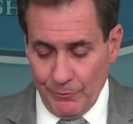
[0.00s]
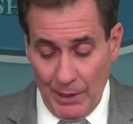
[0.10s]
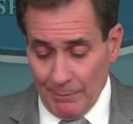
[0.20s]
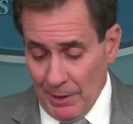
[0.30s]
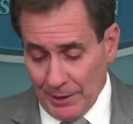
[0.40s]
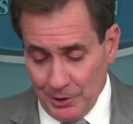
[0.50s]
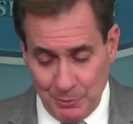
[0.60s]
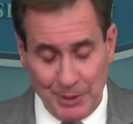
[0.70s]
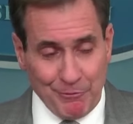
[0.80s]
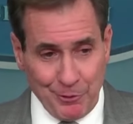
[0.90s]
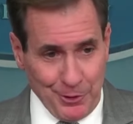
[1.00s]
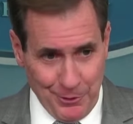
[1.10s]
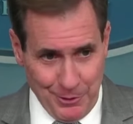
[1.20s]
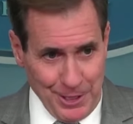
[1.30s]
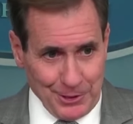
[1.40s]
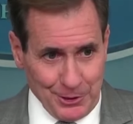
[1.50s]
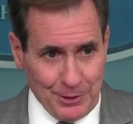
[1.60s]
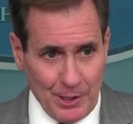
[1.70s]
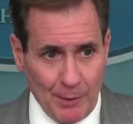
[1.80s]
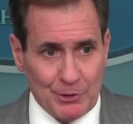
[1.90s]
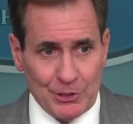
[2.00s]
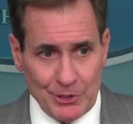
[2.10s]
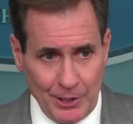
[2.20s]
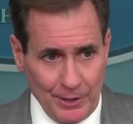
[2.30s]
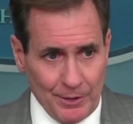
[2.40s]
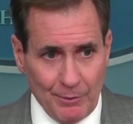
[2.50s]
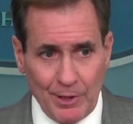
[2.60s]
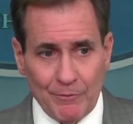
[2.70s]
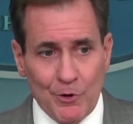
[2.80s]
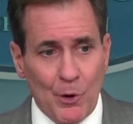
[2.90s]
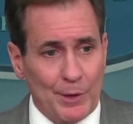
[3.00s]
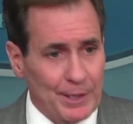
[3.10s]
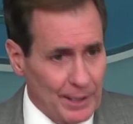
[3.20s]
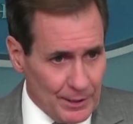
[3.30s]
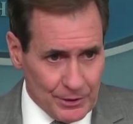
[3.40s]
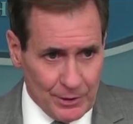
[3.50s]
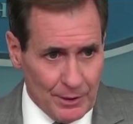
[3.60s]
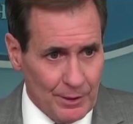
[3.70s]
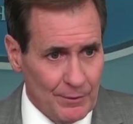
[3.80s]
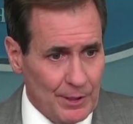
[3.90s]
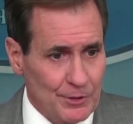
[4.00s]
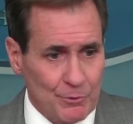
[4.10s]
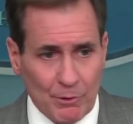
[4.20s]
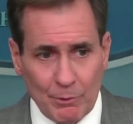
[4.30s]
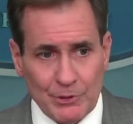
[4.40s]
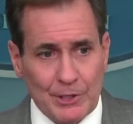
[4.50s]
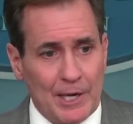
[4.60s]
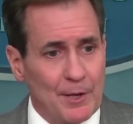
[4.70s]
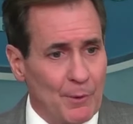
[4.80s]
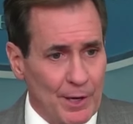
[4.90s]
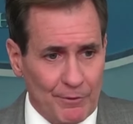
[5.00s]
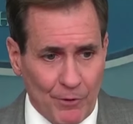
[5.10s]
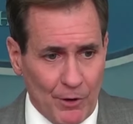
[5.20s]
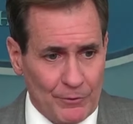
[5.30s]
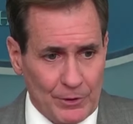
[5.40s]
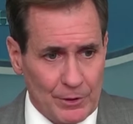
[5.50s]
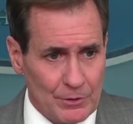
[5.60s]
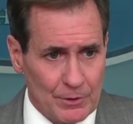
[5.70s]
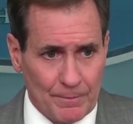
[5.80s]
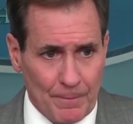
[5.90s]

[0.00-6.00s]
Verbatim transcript: I'm not going to speak for another nation. I would just tell you that we have no indication that Israel was in any way involved in this.